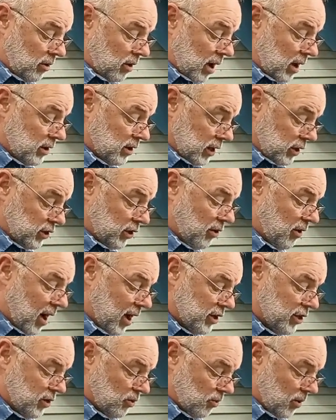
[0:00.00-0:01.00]
it's
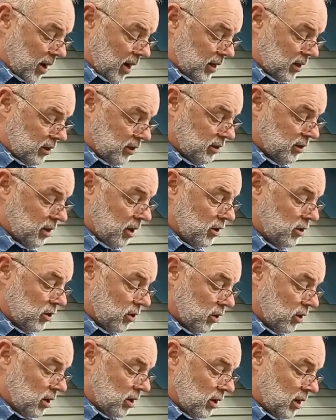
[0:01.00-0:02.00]
graduated, so you
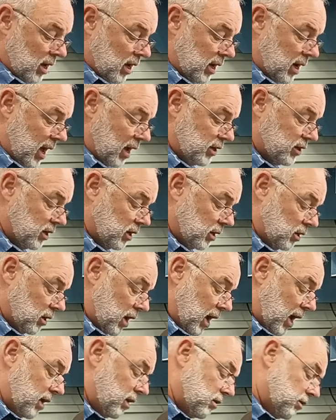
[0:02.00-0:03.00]
can, it has a, and it's